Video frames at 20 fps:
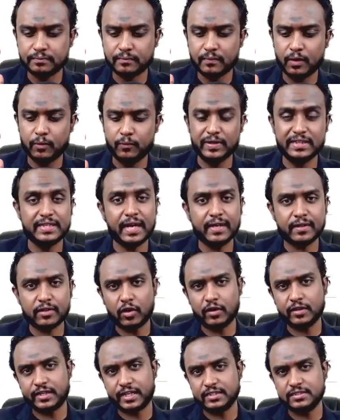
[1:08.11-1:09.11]
with that
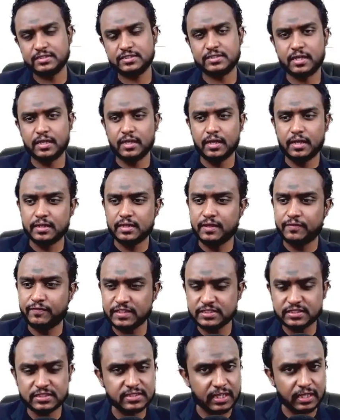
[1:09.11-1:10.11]
context, the
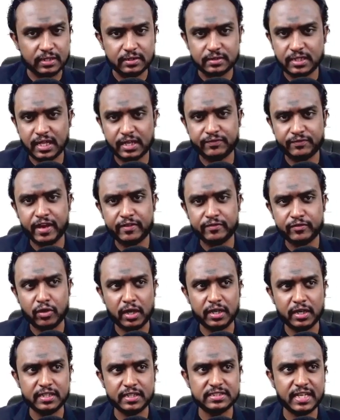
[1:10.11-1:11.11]
first thing that we have to
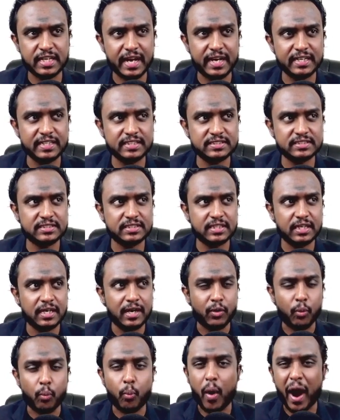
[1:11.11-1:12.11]
understand is
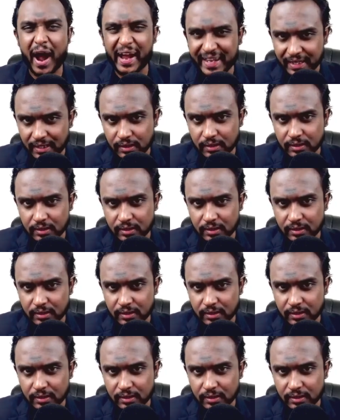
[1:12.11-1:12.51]
why.